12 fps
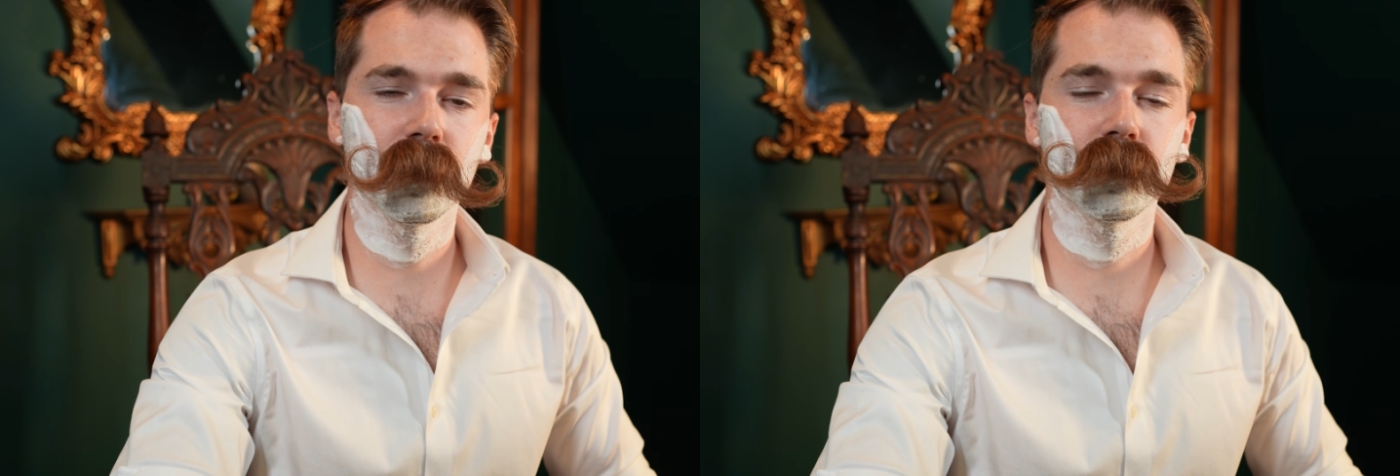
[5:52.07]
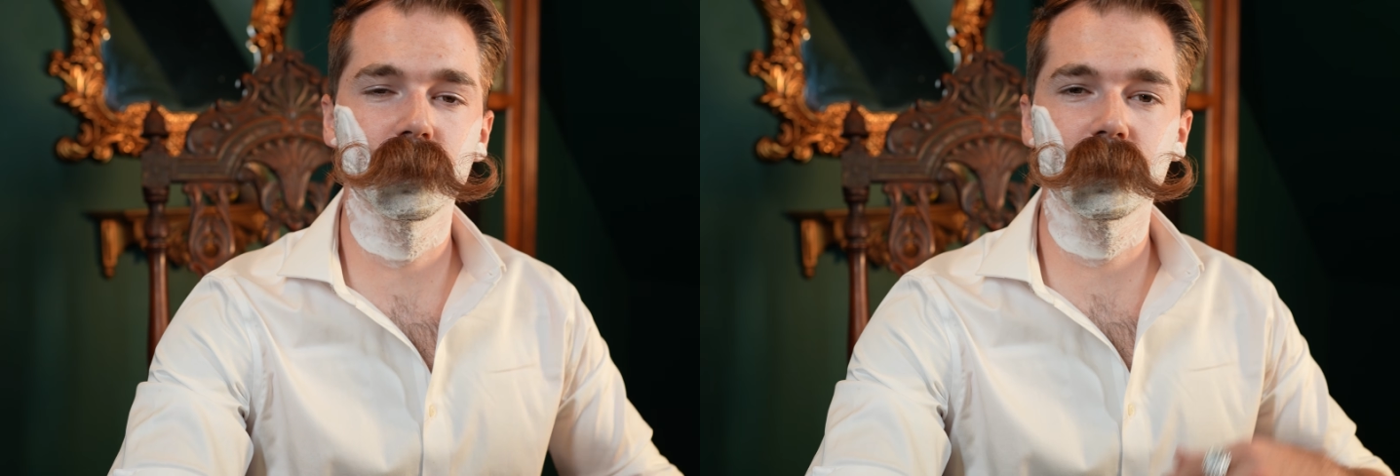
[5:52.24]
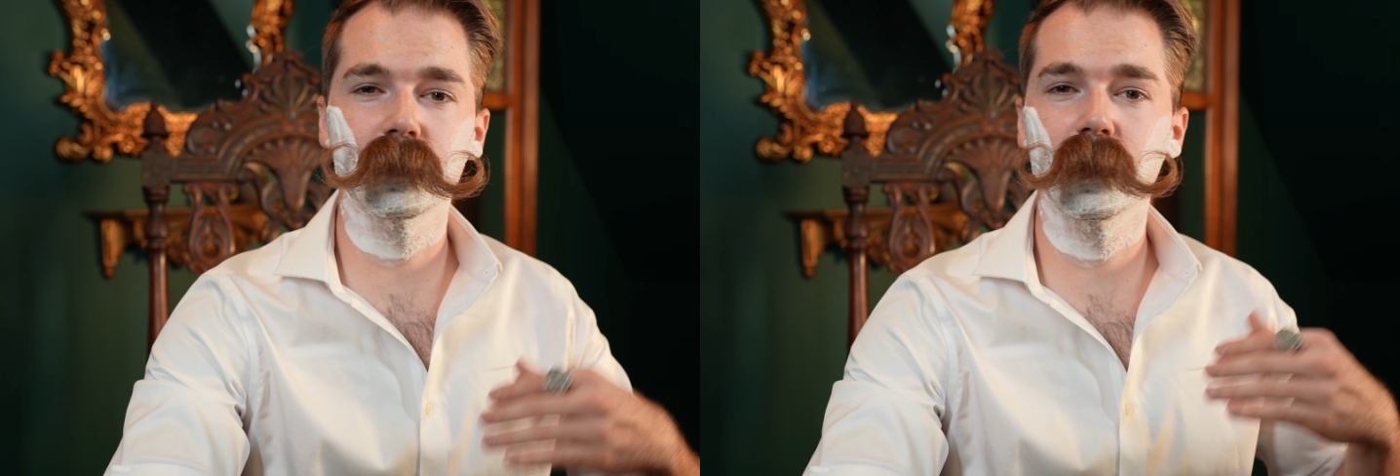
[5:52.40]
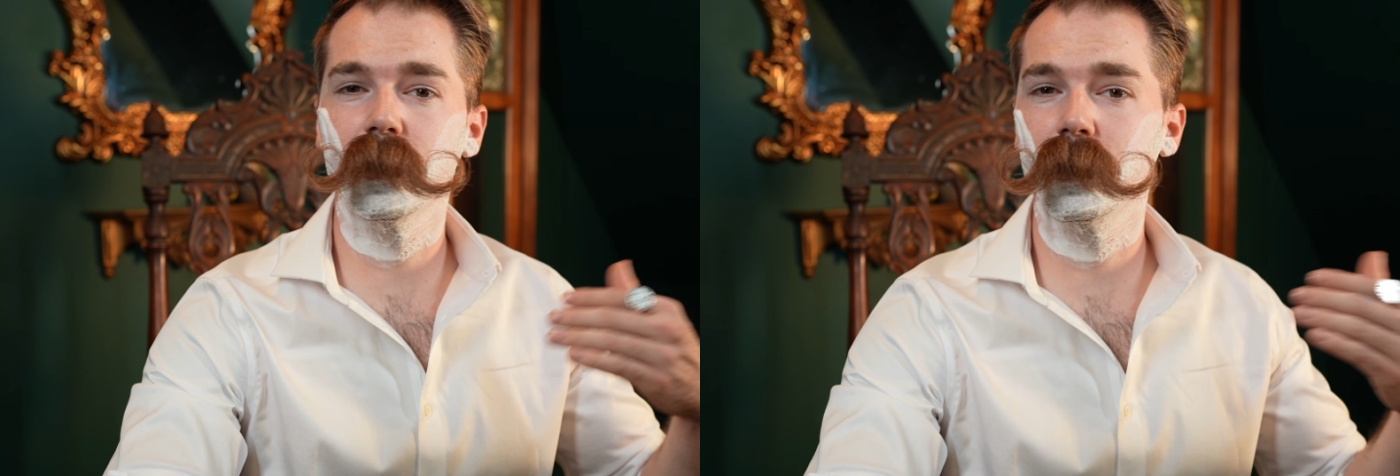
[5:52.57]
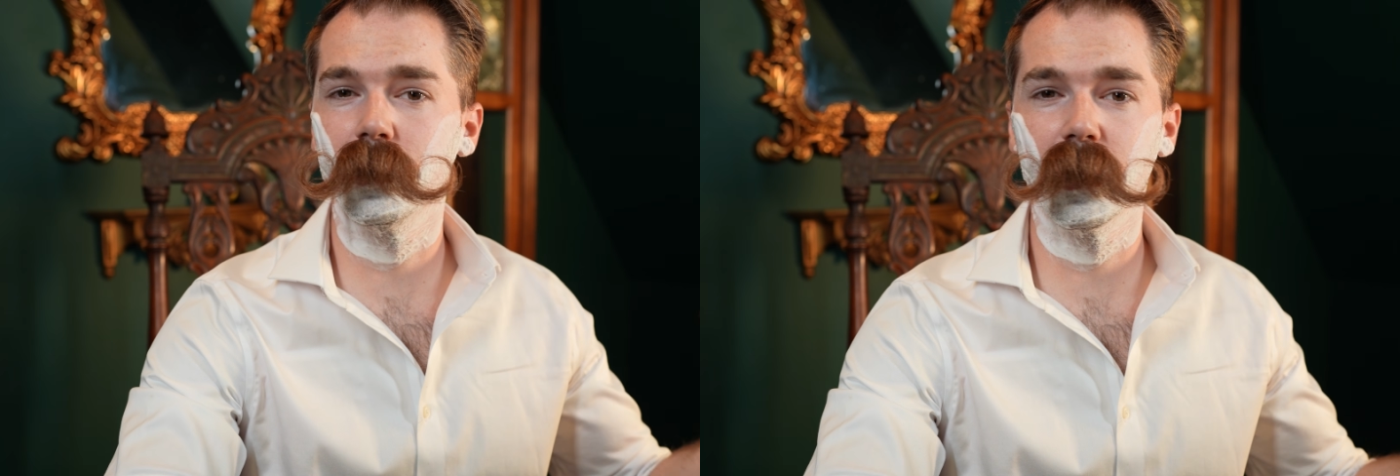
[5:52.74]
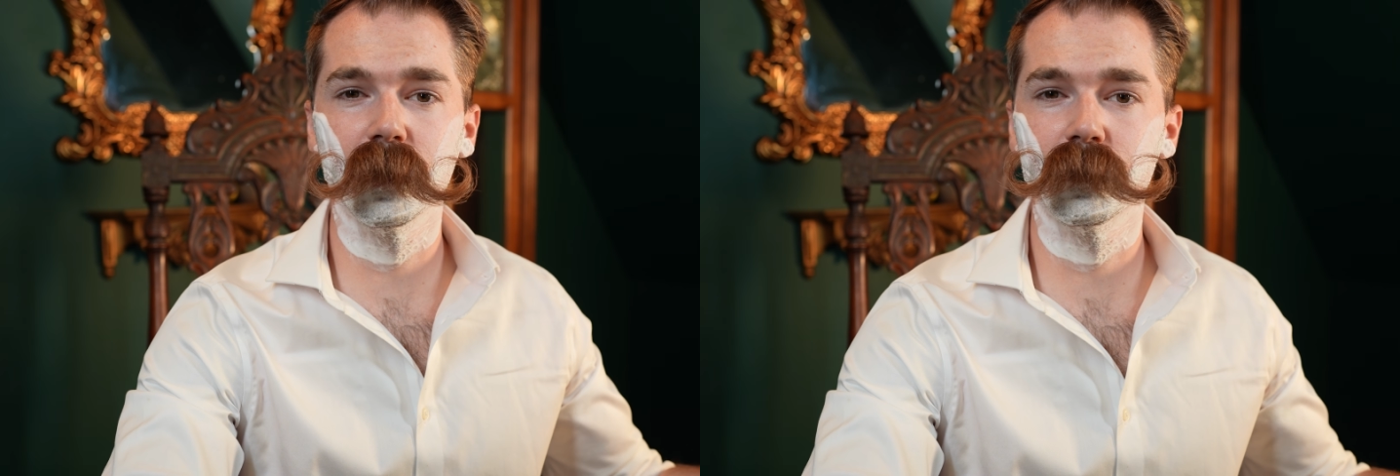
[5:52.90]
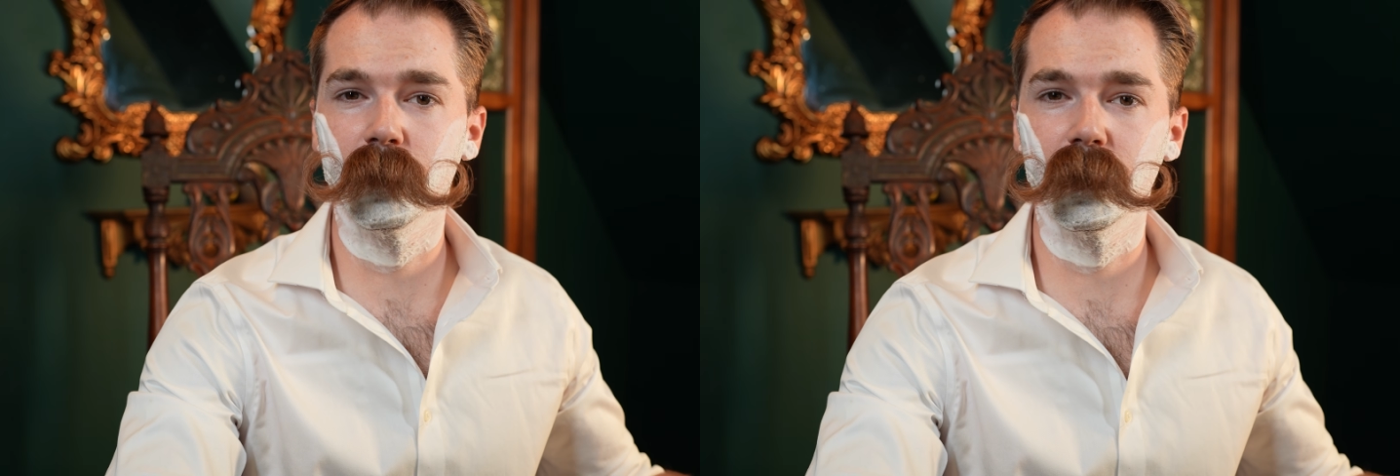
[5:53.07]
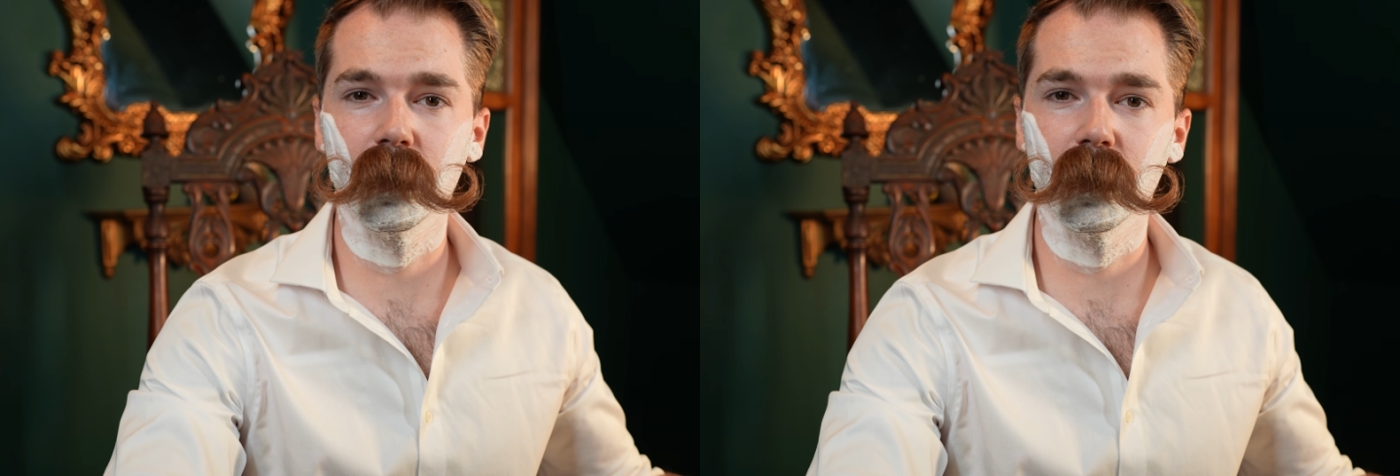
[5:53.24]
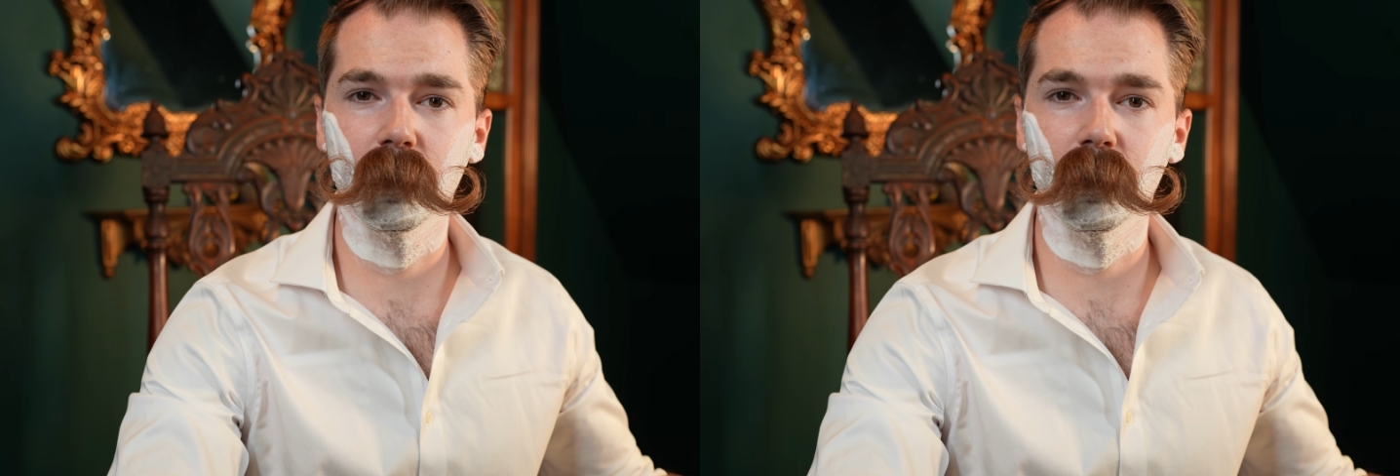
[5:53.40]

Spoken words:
just it allows me to get